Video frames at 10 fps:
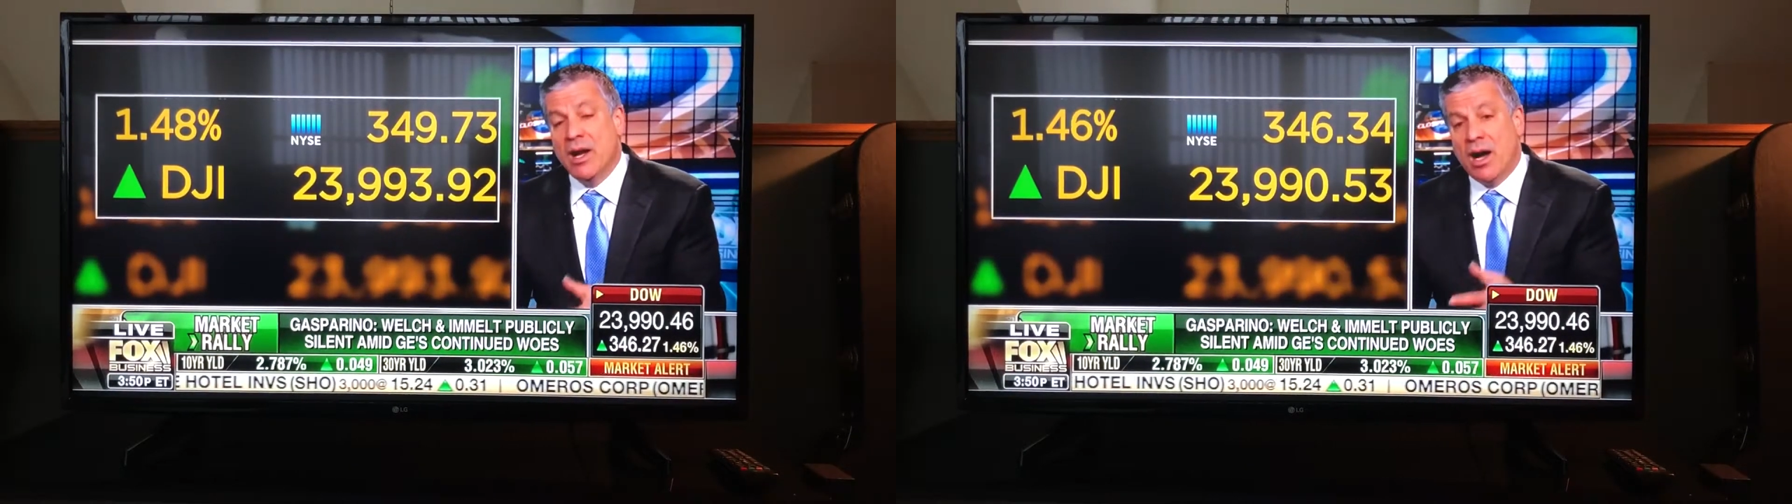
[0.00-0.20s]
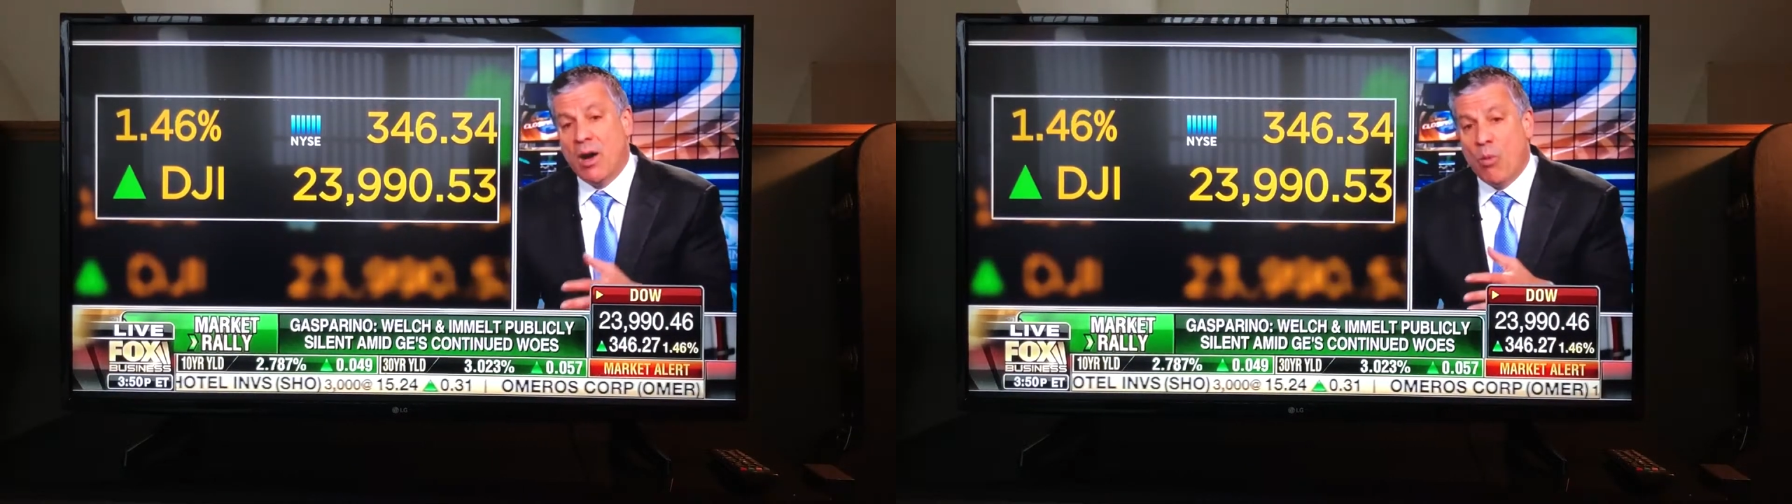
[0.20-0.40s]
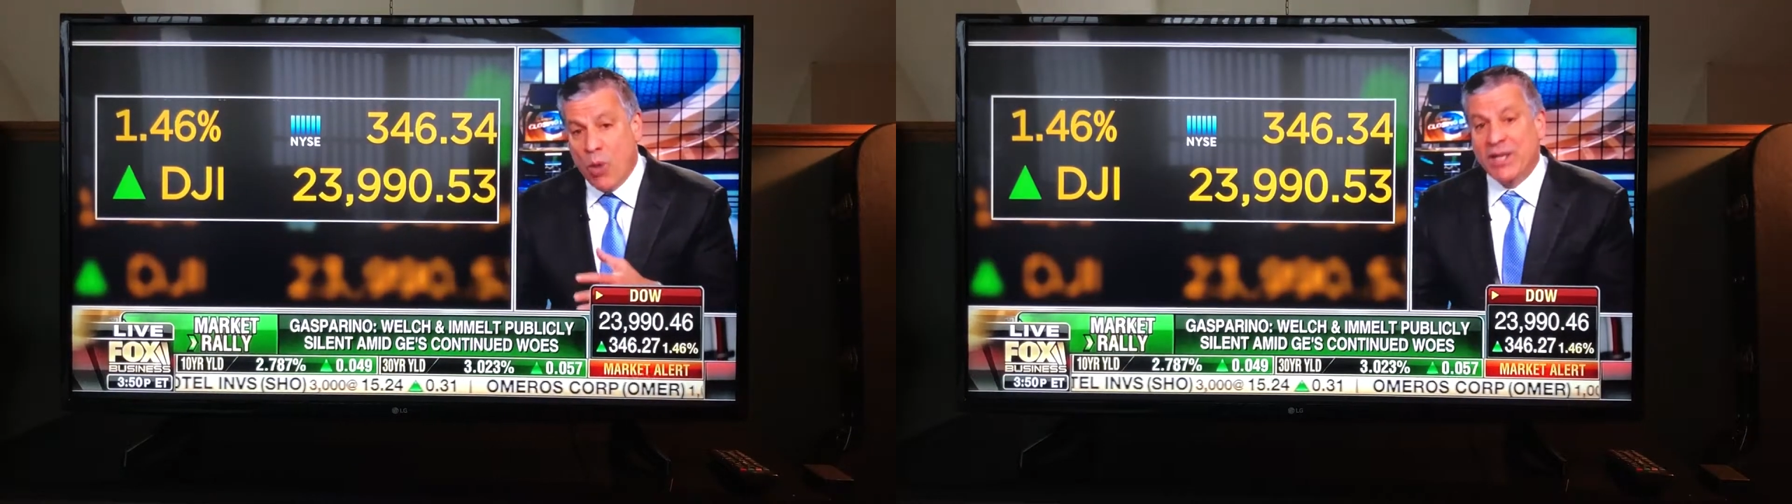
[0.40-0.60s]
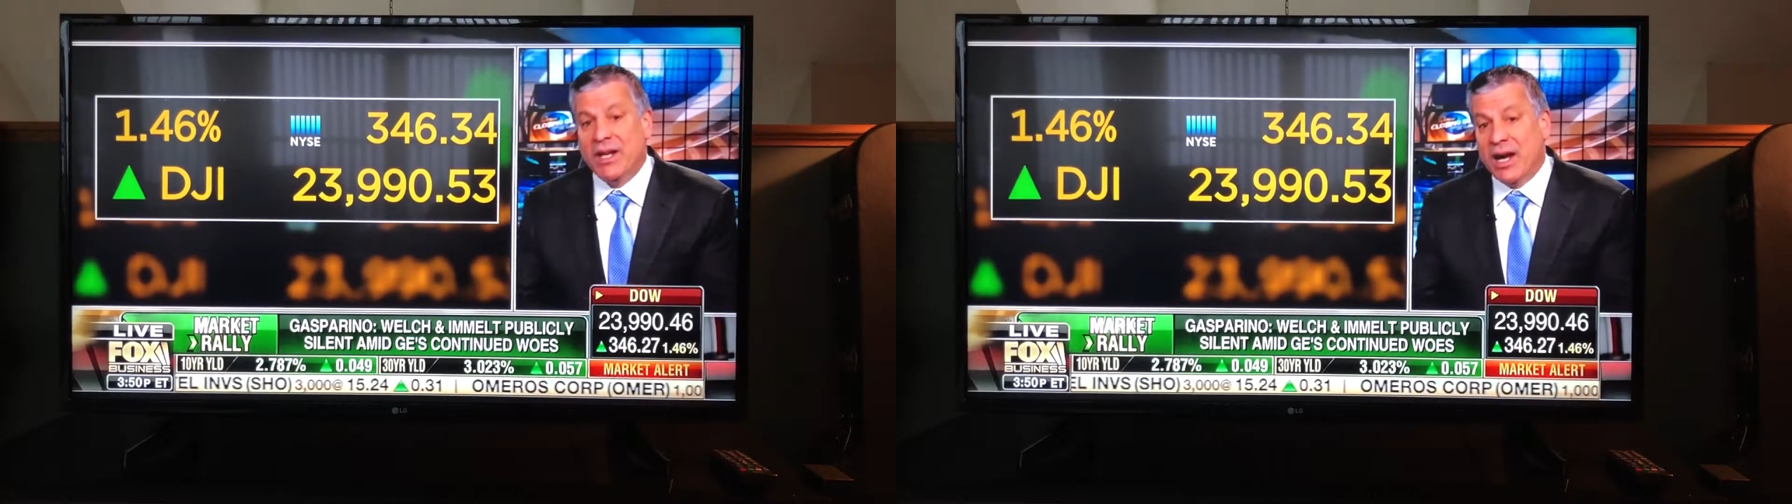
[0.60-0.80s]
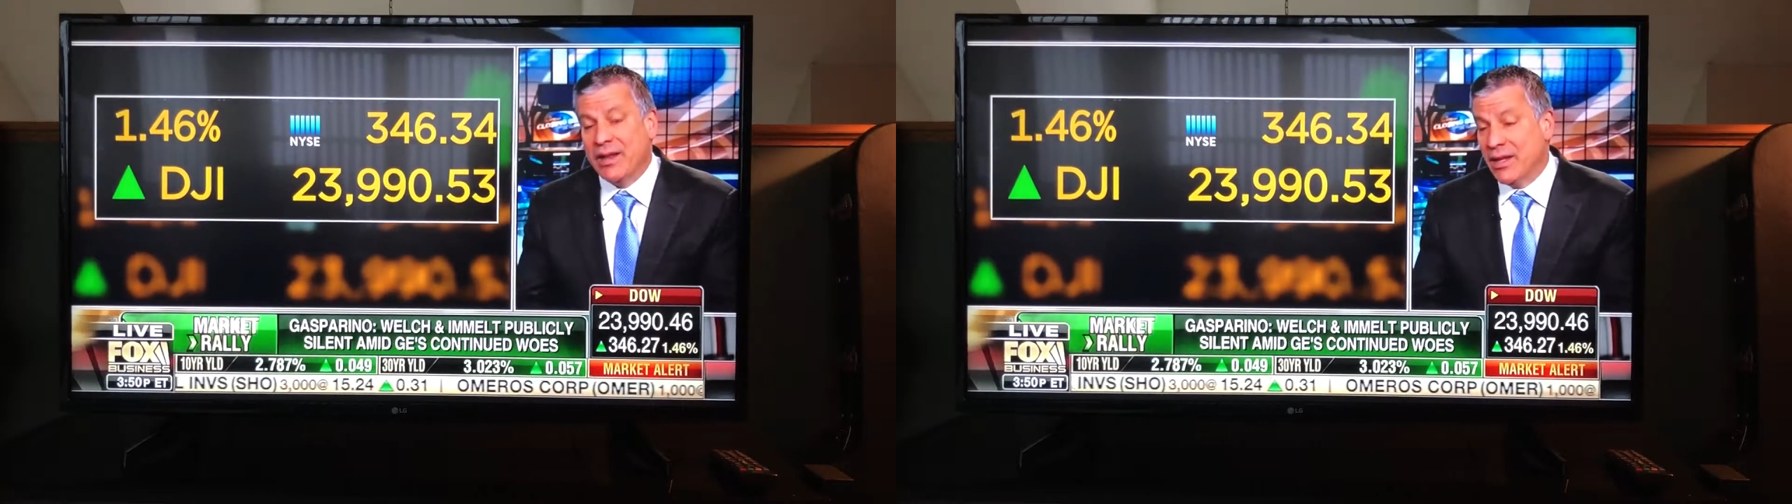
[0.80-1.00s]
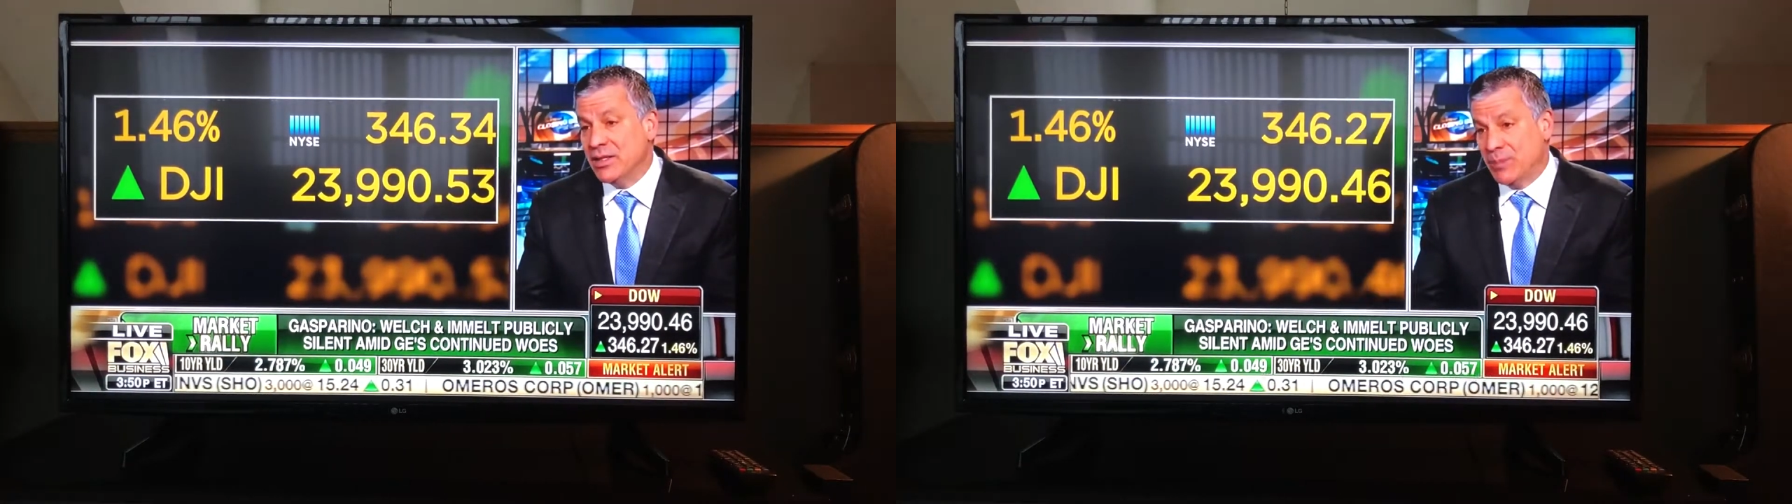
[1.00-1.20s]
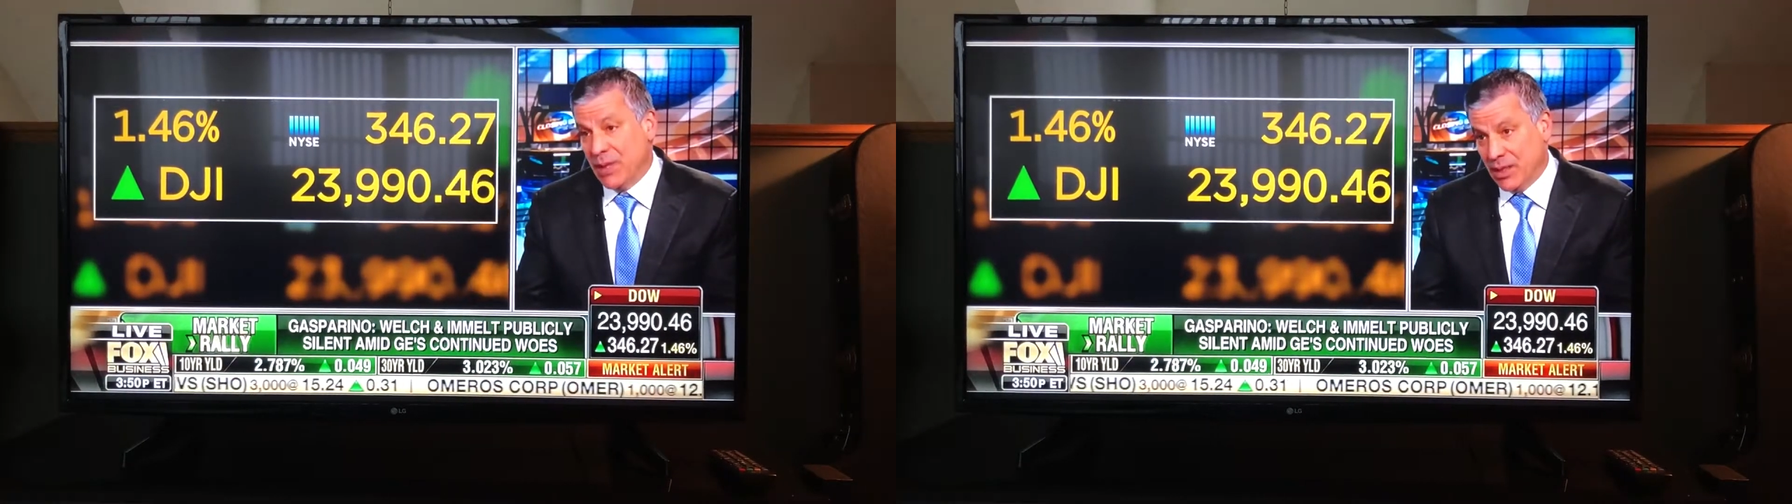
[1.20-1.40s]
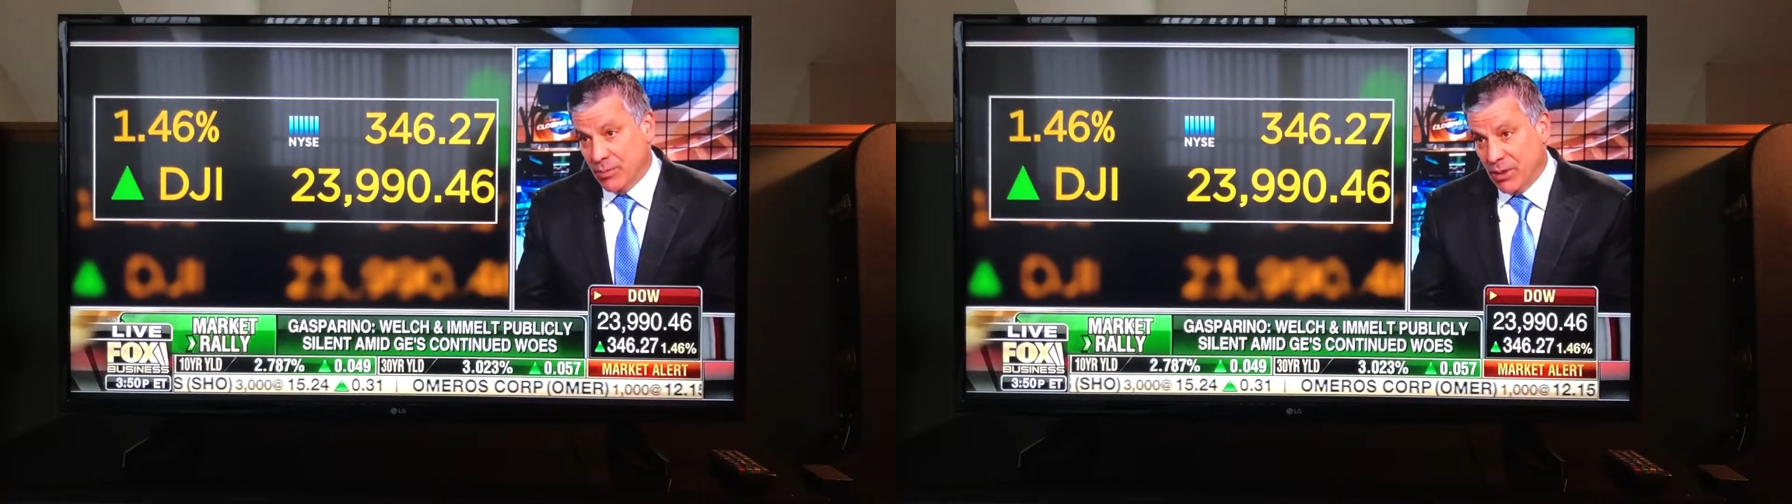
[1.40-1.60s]
One guy that is
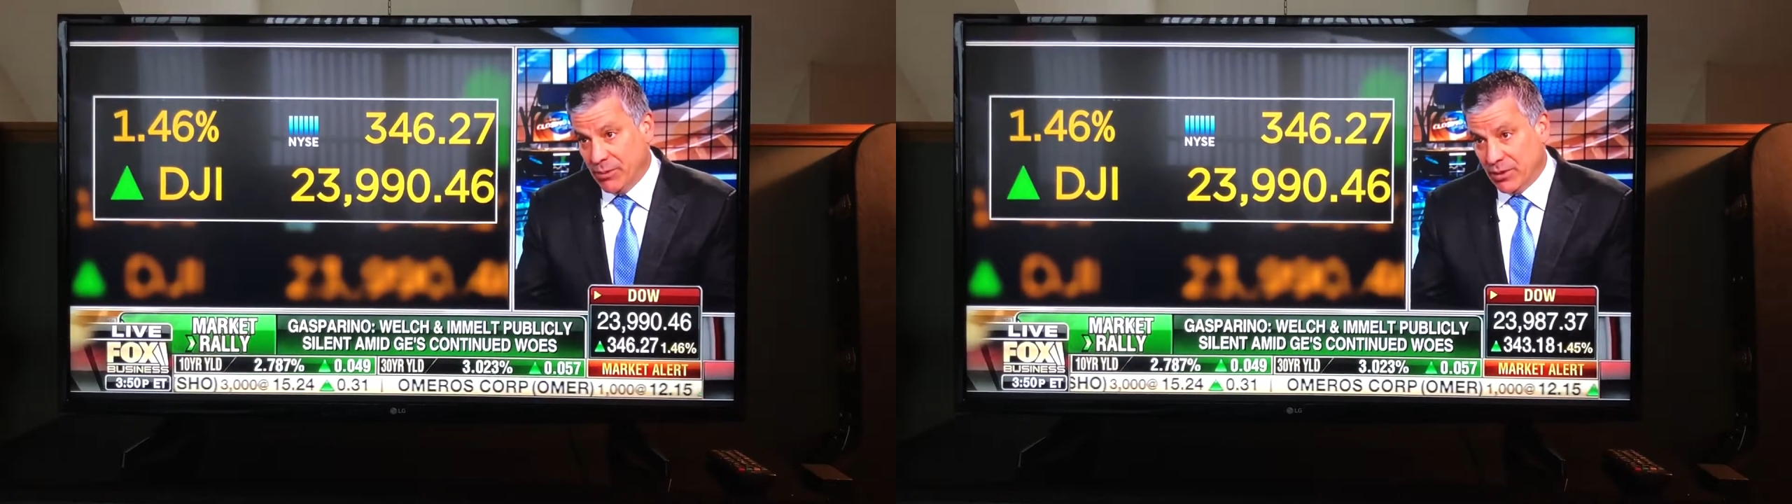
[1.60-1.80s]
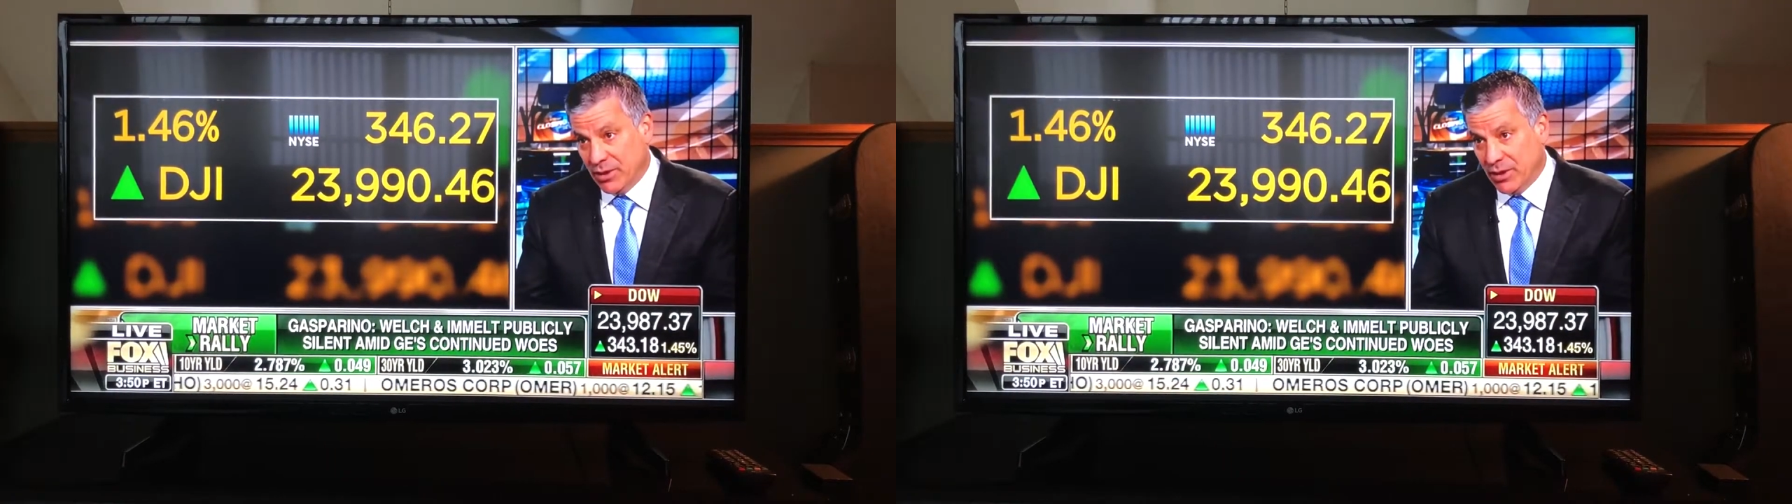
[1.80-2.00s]
speaking publicly